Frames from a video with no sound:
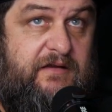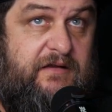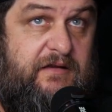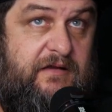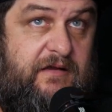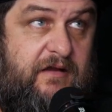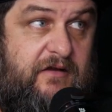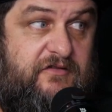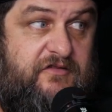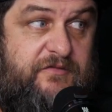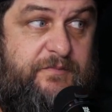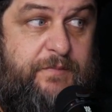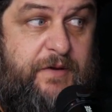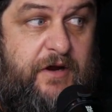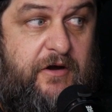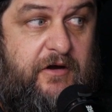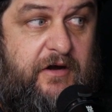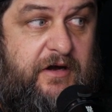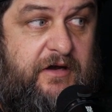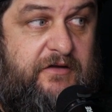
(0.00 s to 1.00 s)

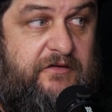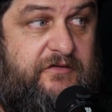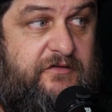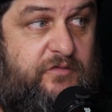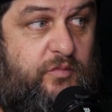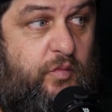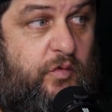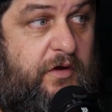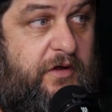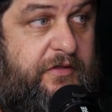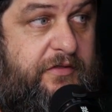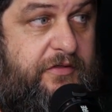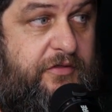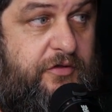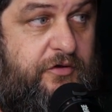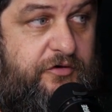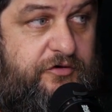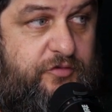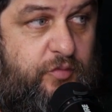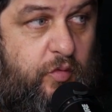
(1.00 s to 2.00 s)
experienced with
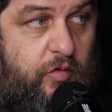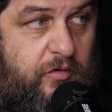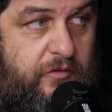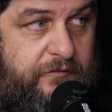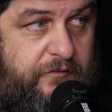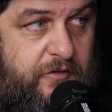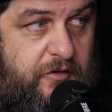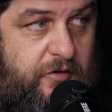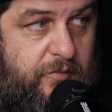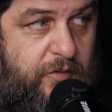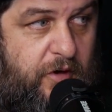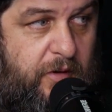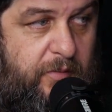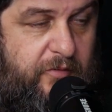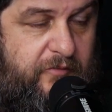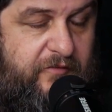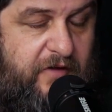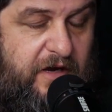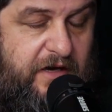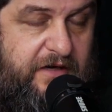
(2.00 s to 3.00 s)
the dwarf globe
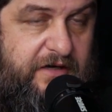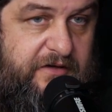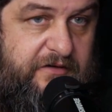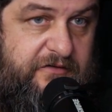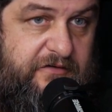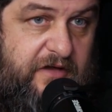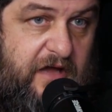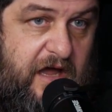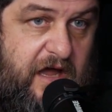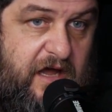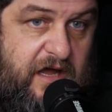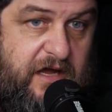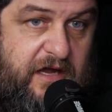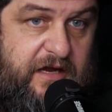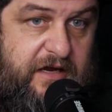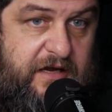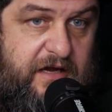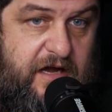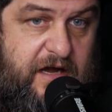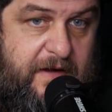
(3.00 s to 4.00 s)
arborvitaes.
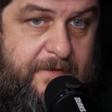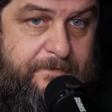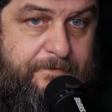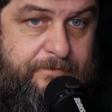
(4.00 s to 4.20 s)
I uh,